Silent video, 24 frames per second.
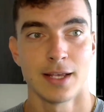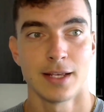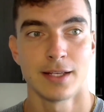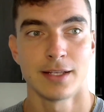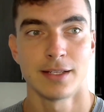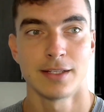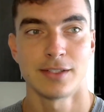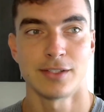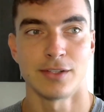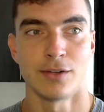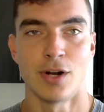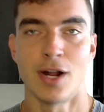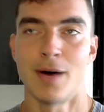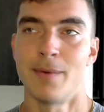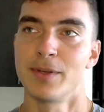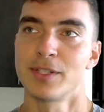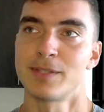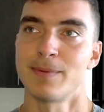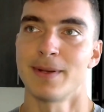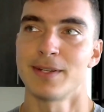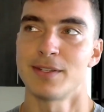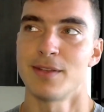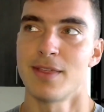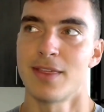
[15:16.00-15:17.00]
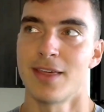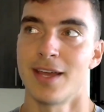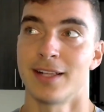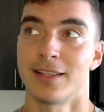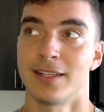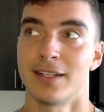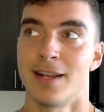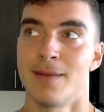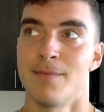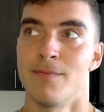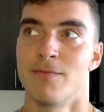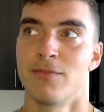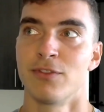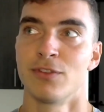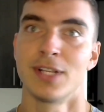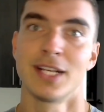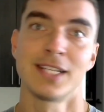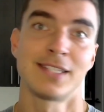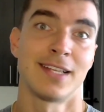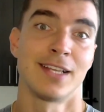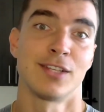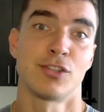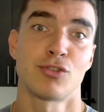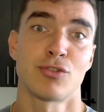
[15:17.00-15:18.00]
So it almost makes you think that they
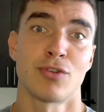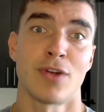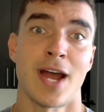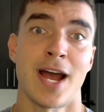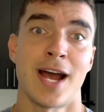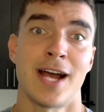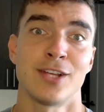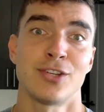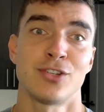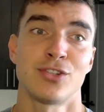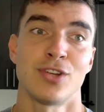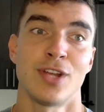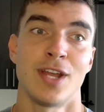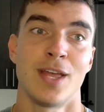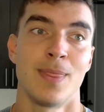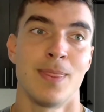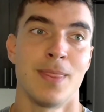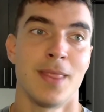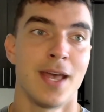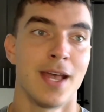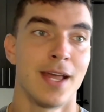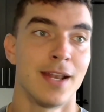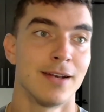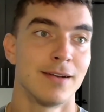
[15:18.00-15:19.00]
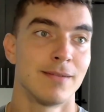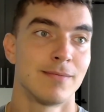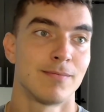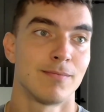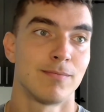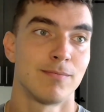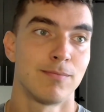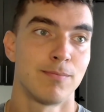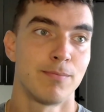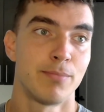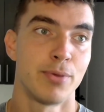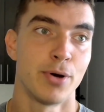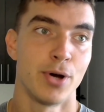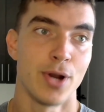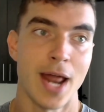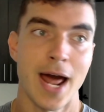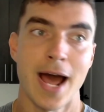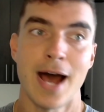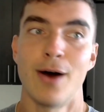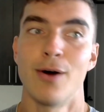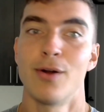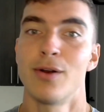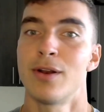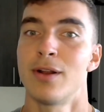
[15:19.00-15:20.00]
released this trash and then put
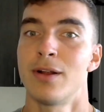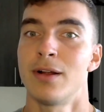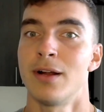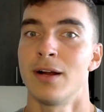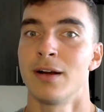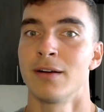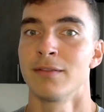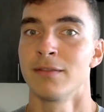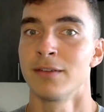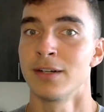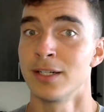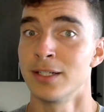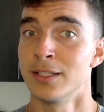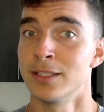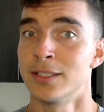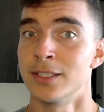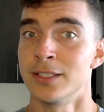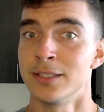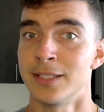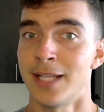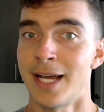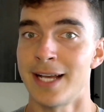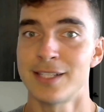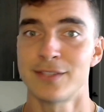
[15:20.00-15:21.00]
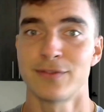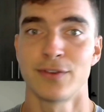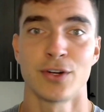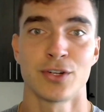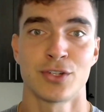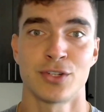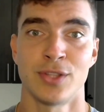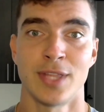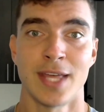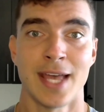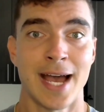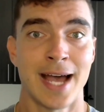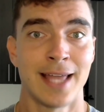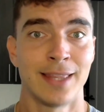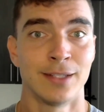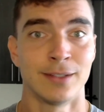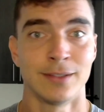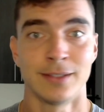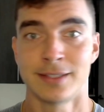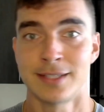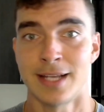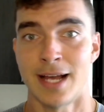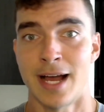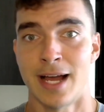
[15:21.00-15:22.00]
out a real nice version they had the
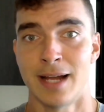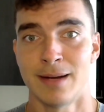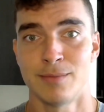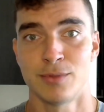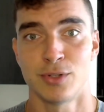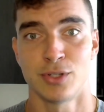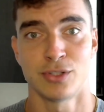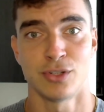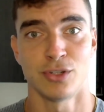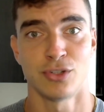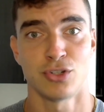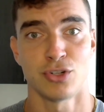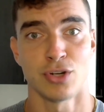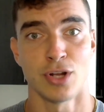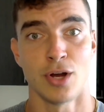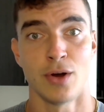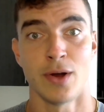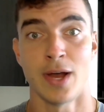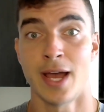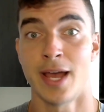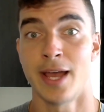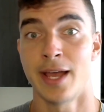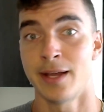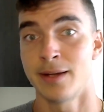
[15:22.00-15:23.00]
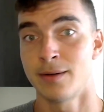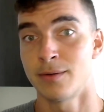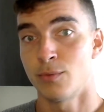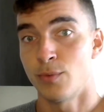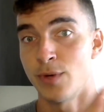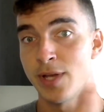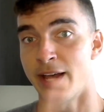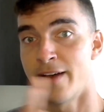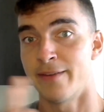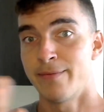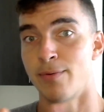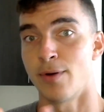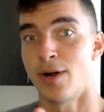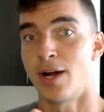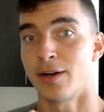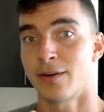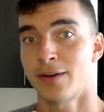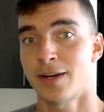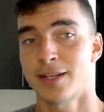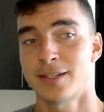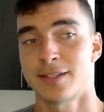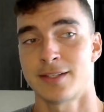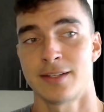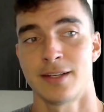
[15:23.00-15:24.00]
whole time just to show, hey, we have
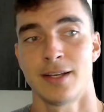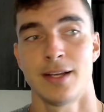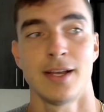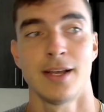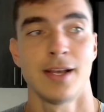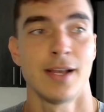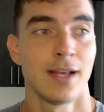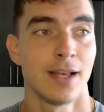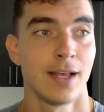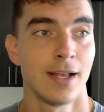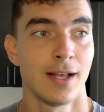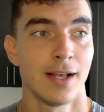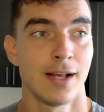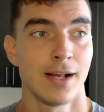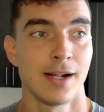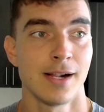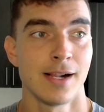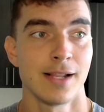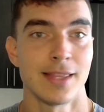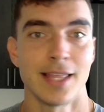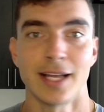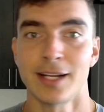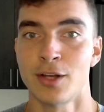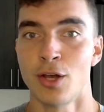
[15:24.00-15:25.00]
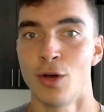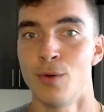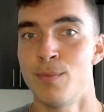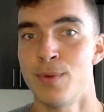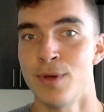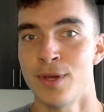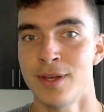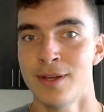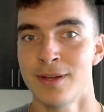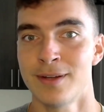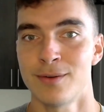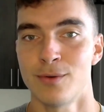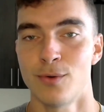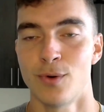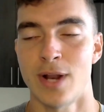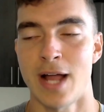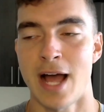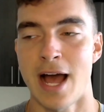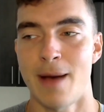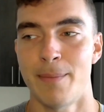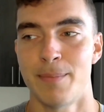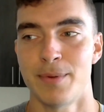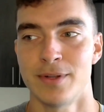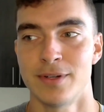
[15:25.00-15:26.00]
progress. That could be what
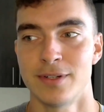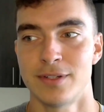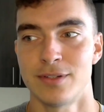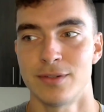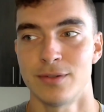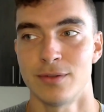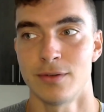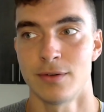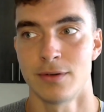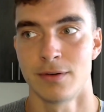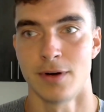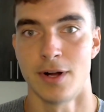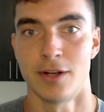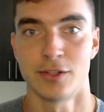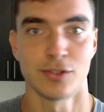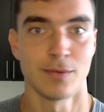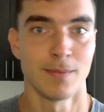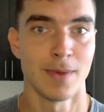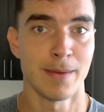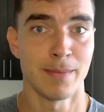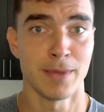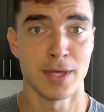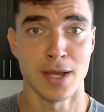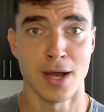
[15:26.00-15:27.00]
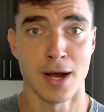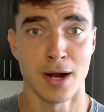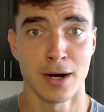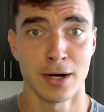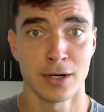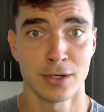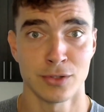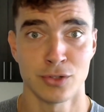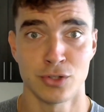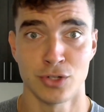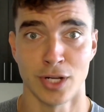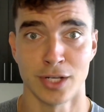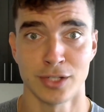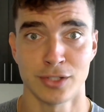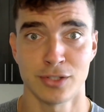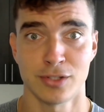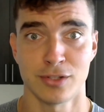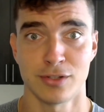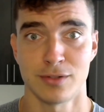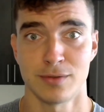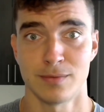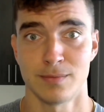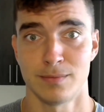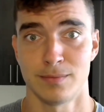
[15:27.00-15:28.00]
happened, or also maybe they are
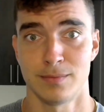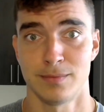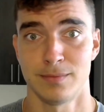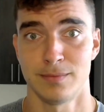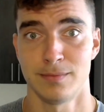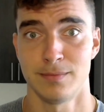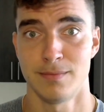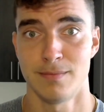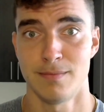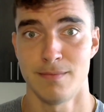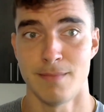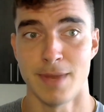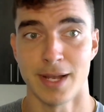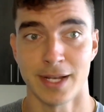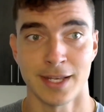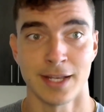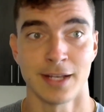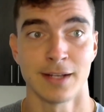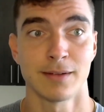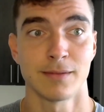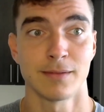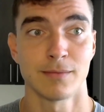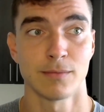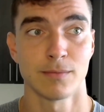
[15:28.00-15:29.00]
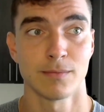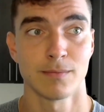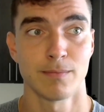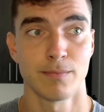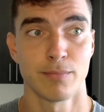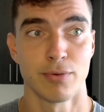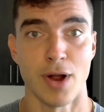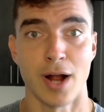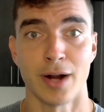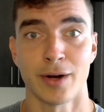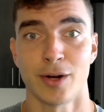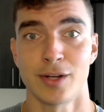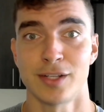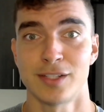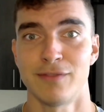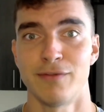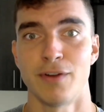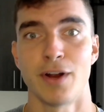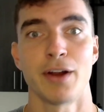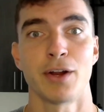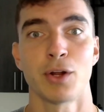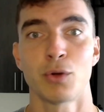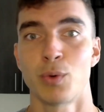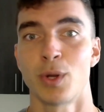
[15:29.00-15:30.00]
just making progress
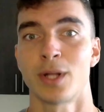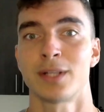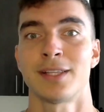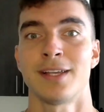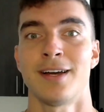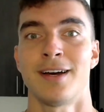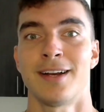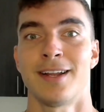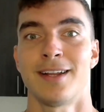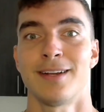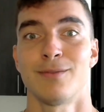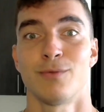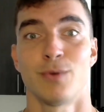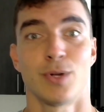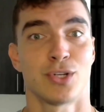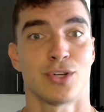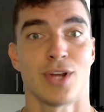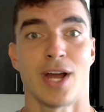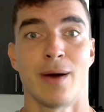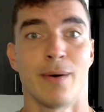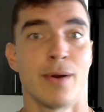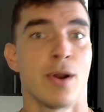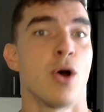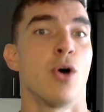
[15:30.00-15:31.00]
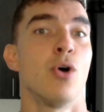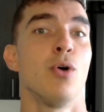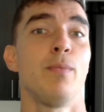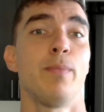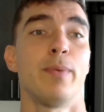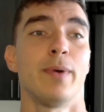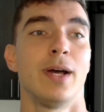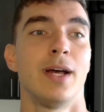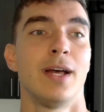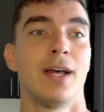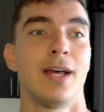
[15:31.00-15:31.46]
very quickly on it, which I would hope.